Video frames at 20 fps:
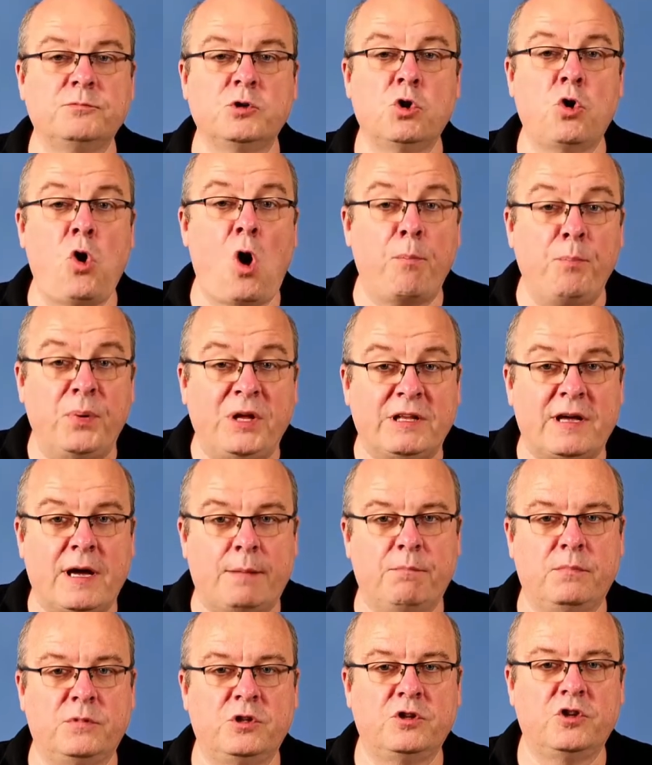Copy
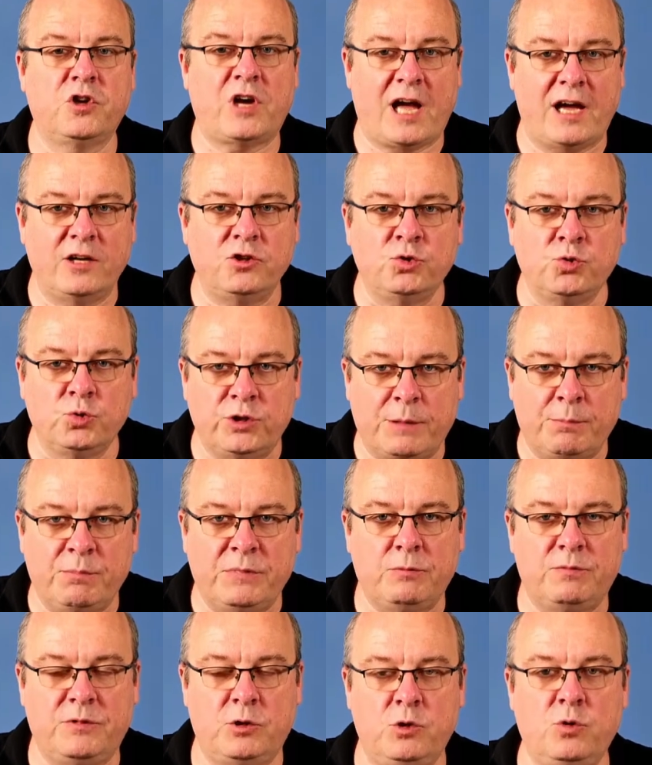them. Try to do
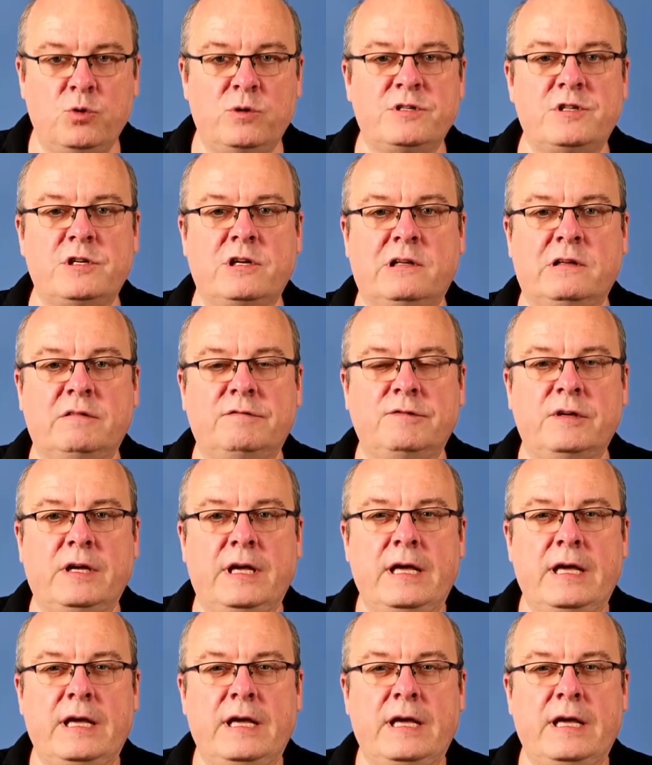them yourself.